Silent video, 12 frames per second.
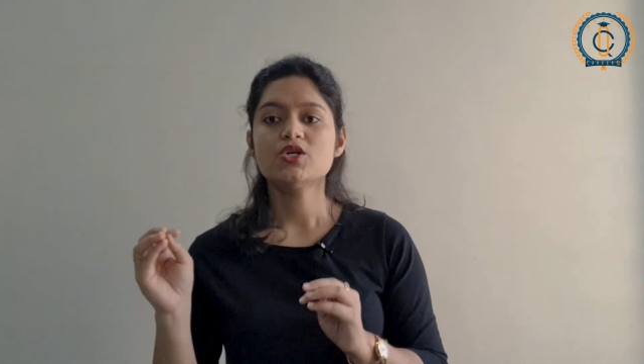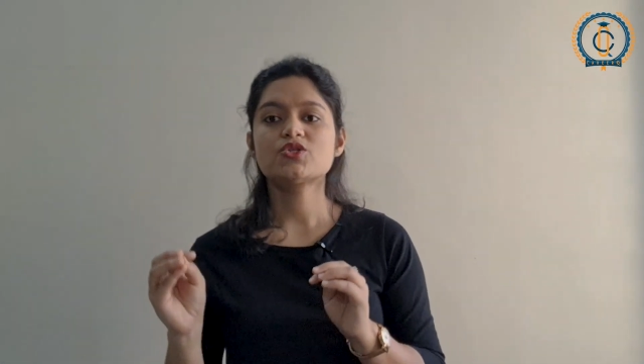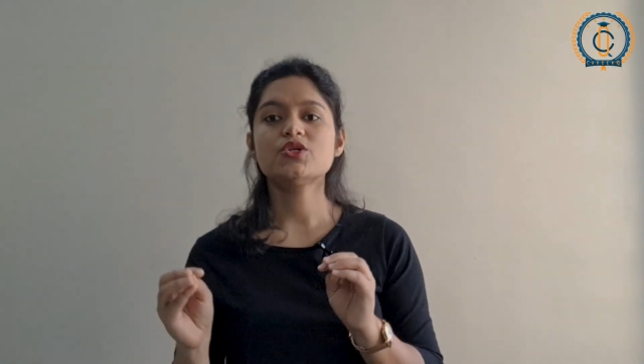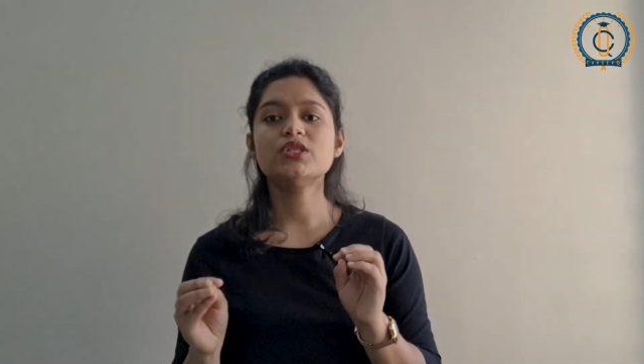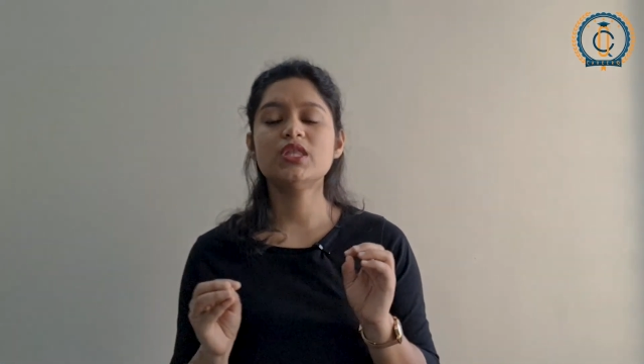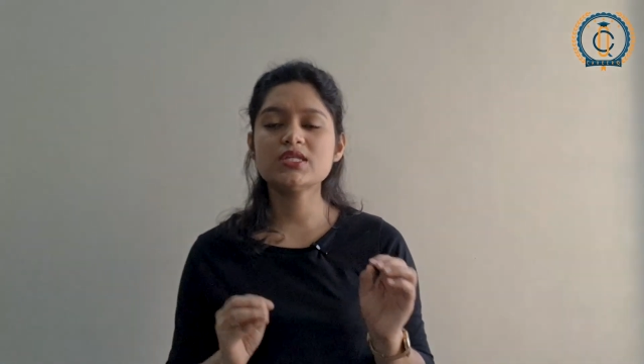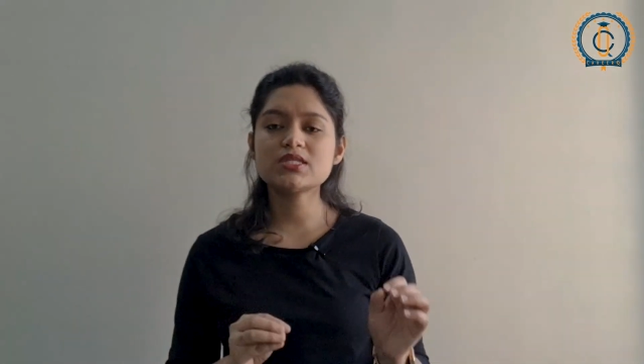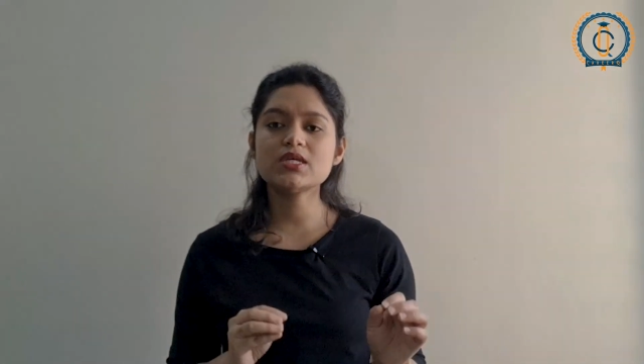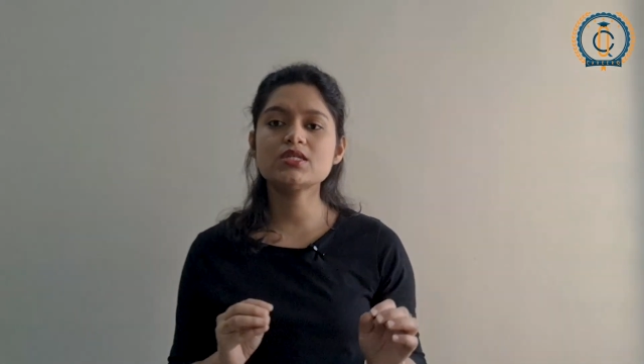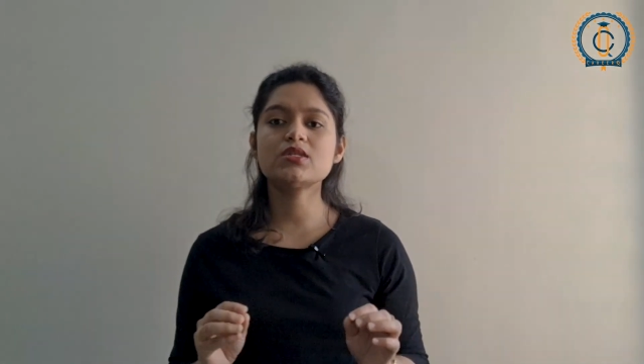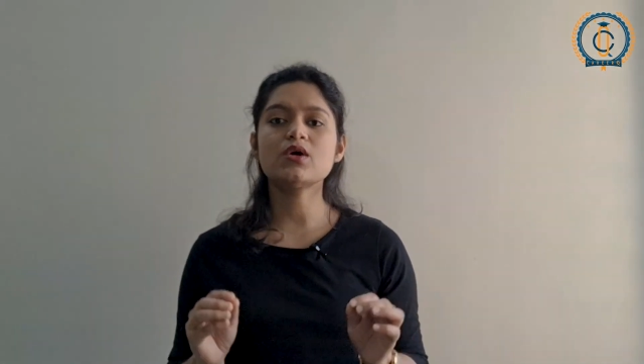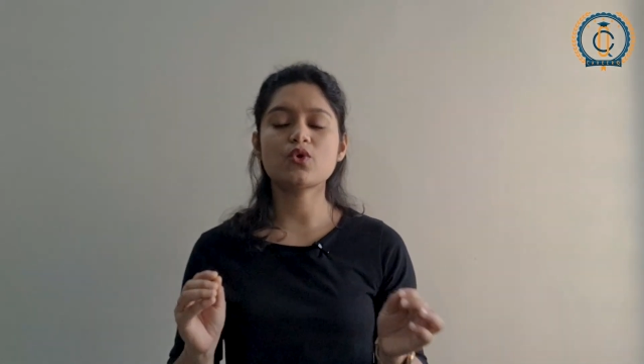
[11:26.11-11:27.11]
so this
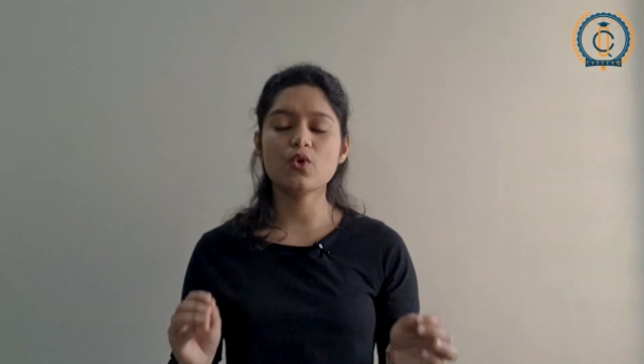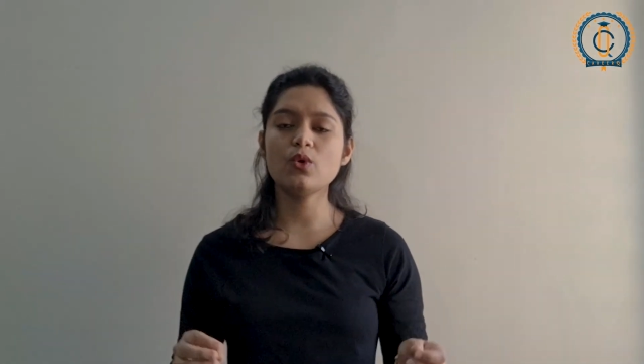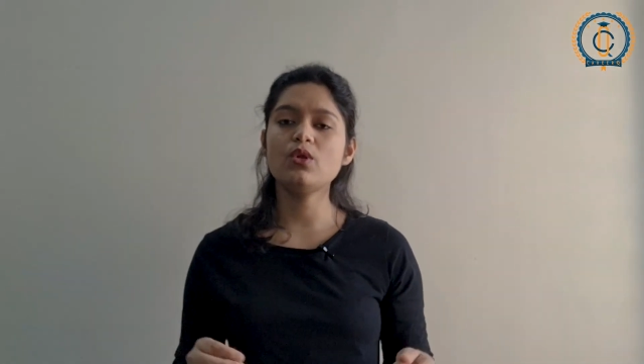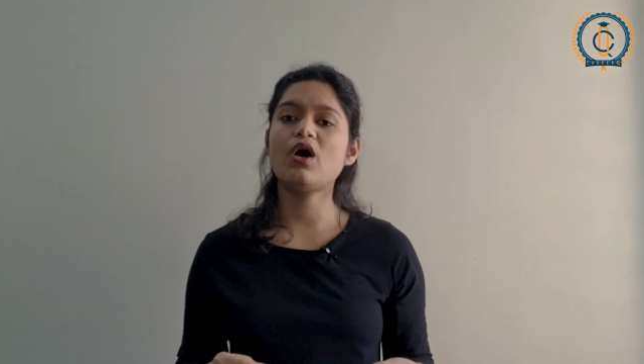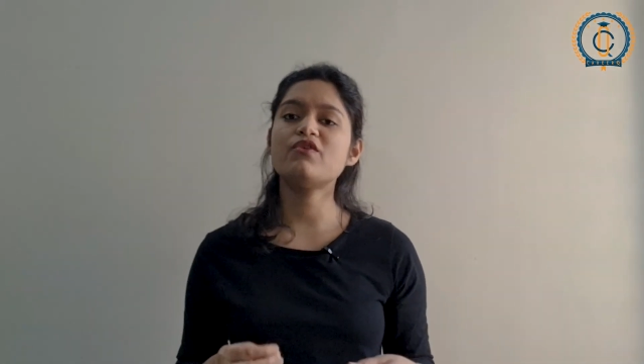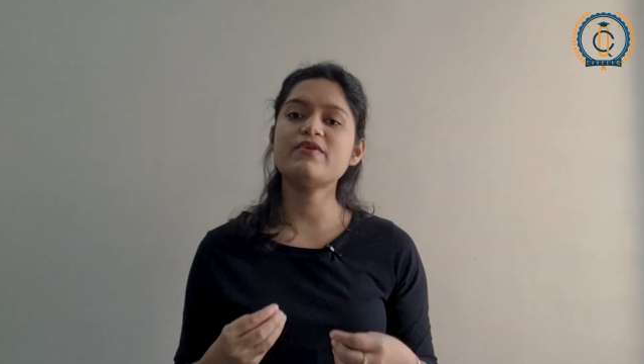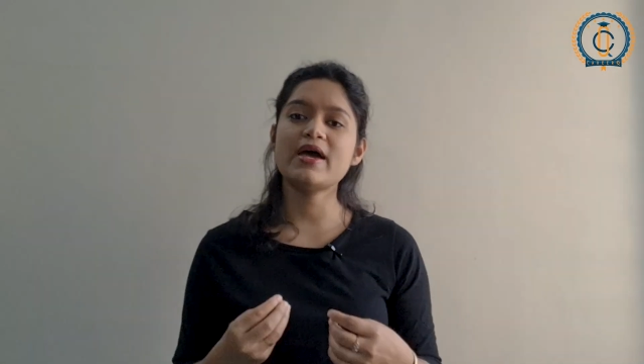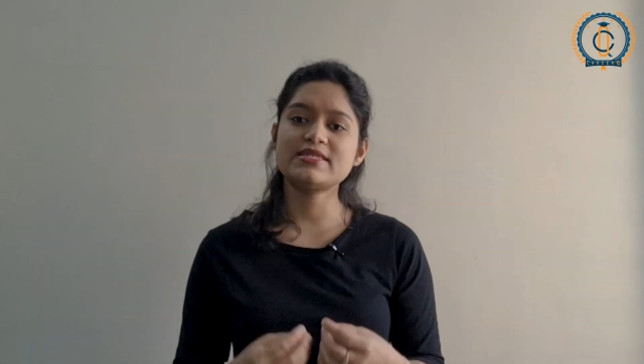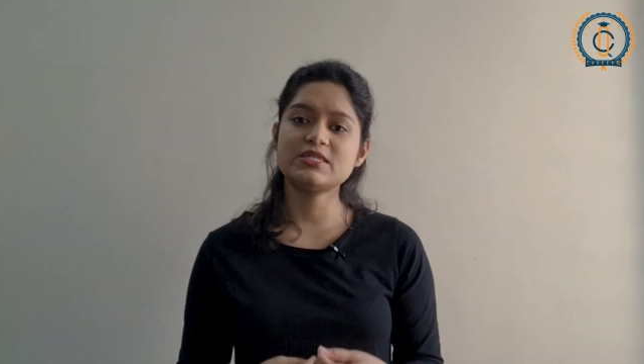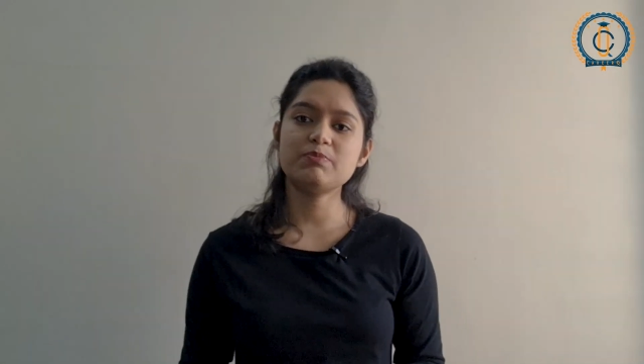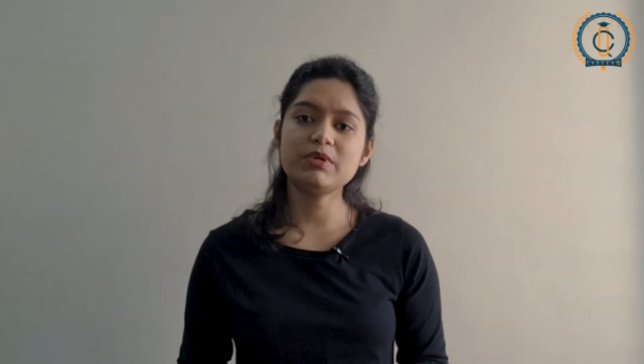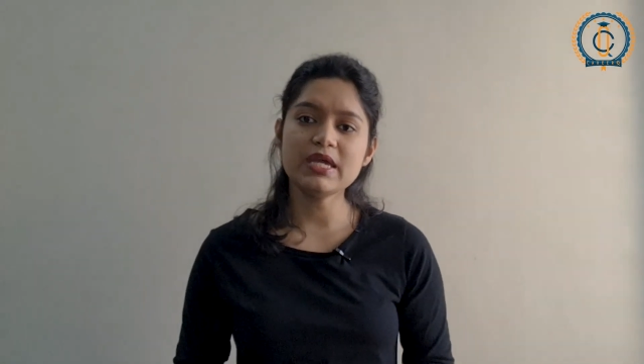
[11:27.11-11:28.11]
is the role of
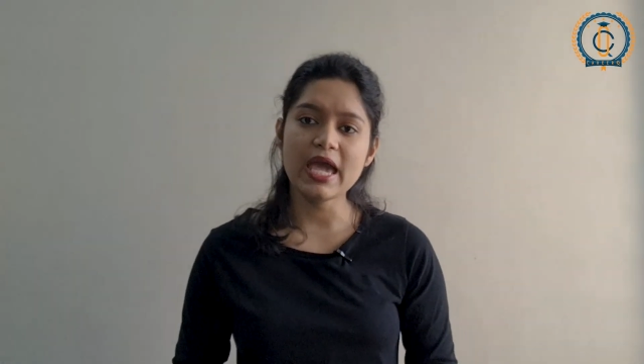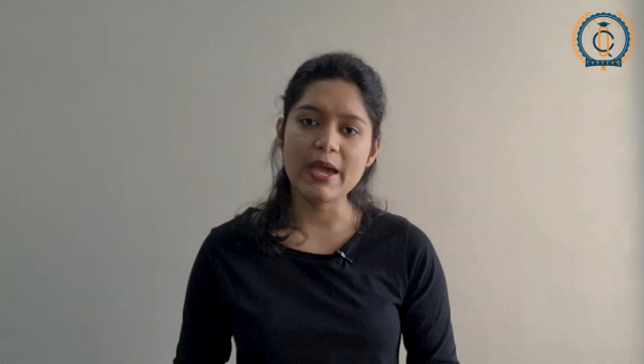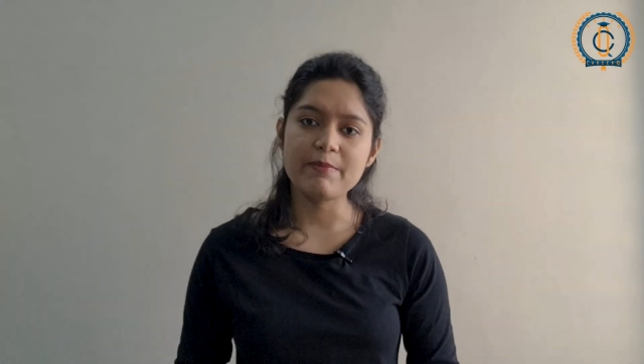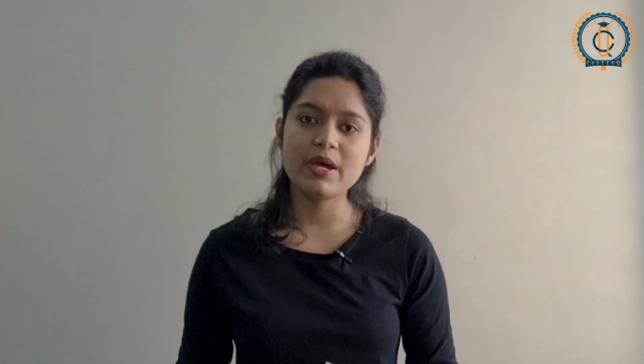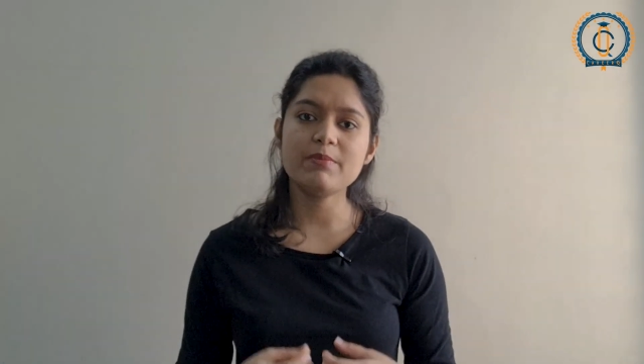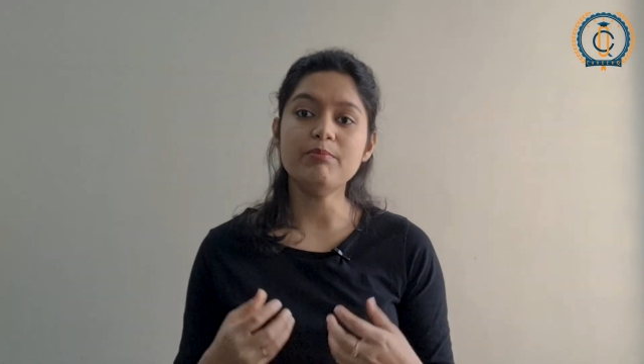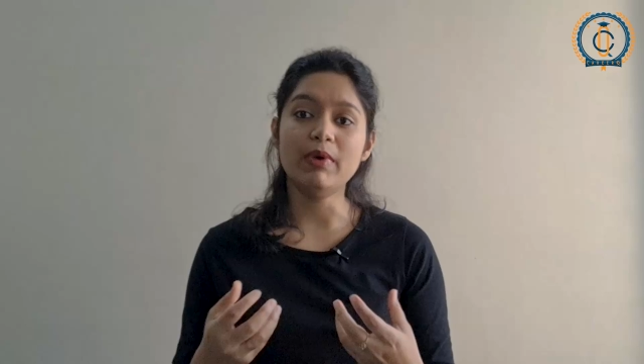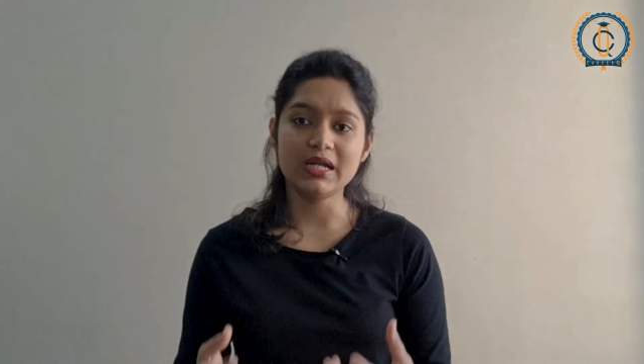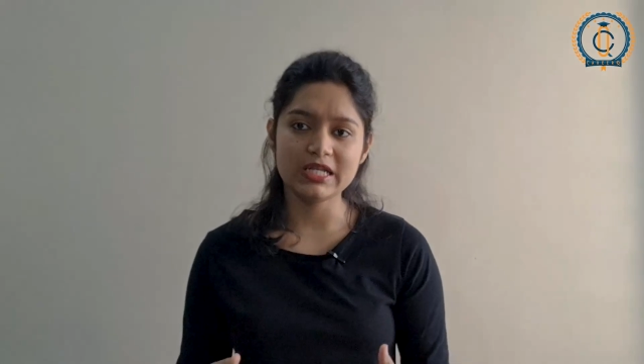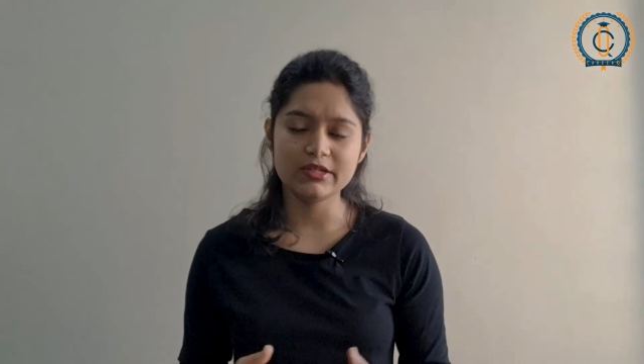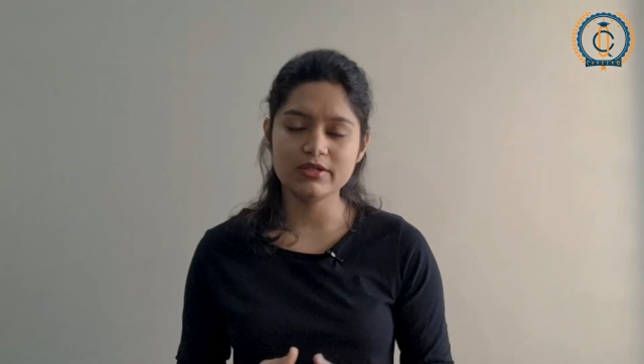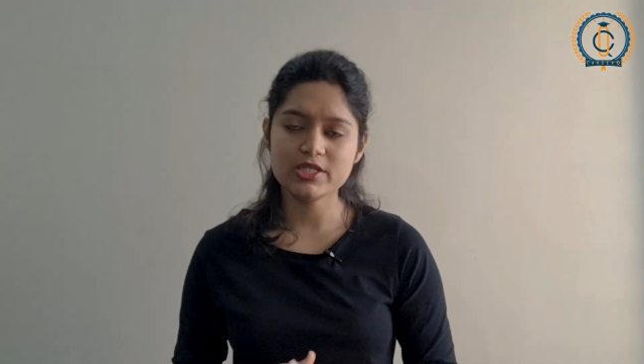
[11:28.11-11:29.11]
sap mm
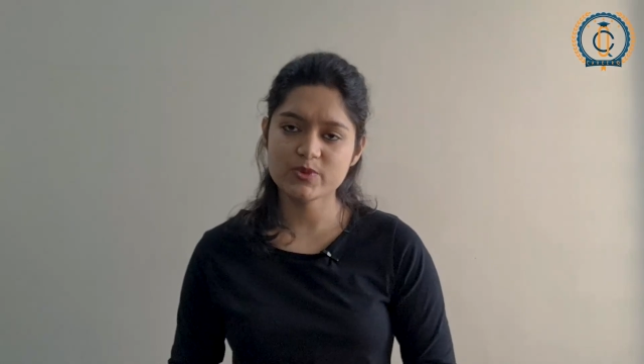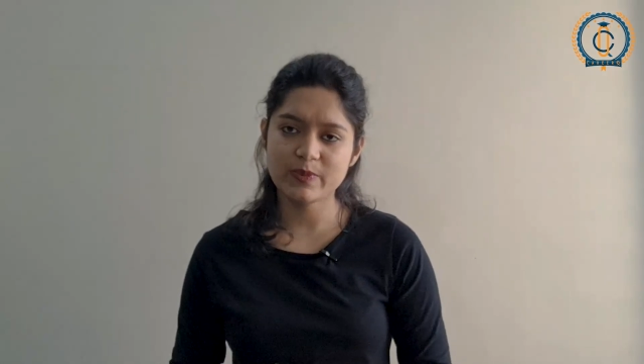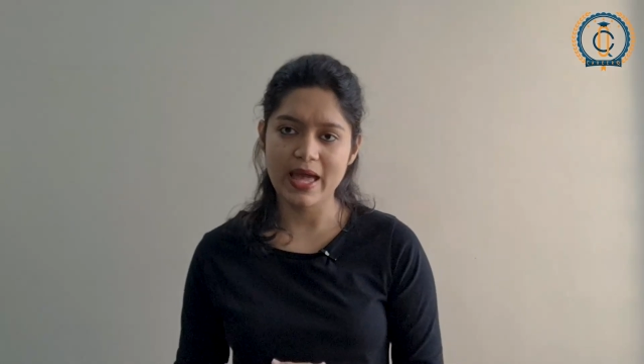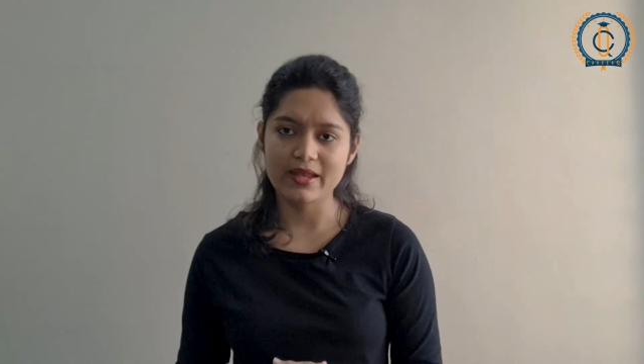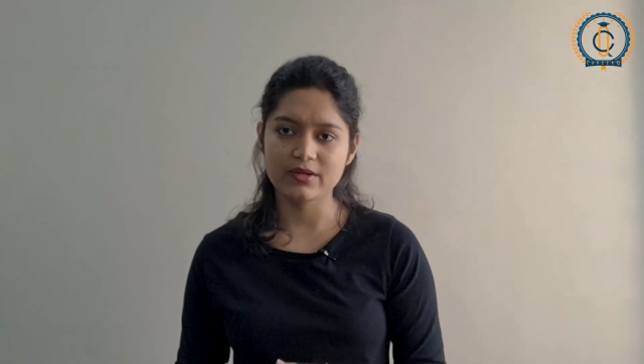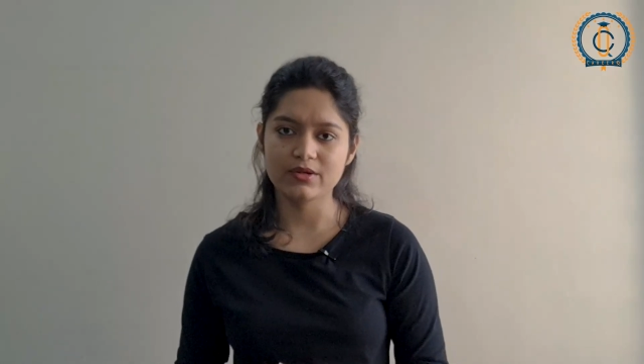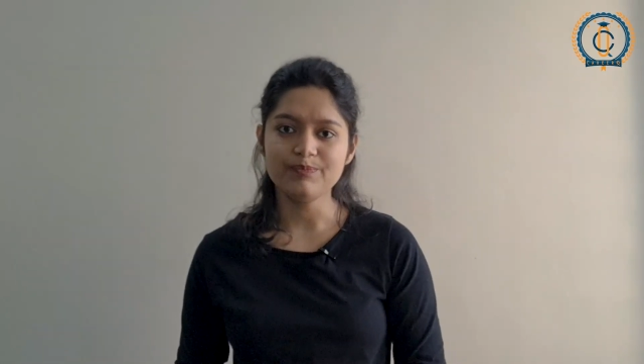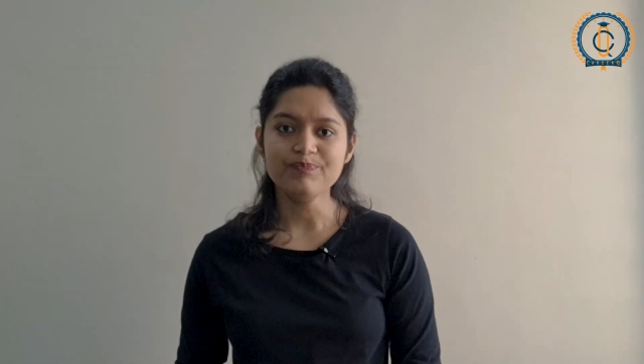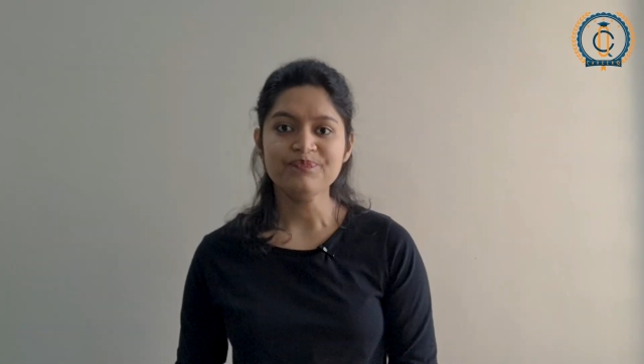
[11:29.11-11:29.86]
materials planner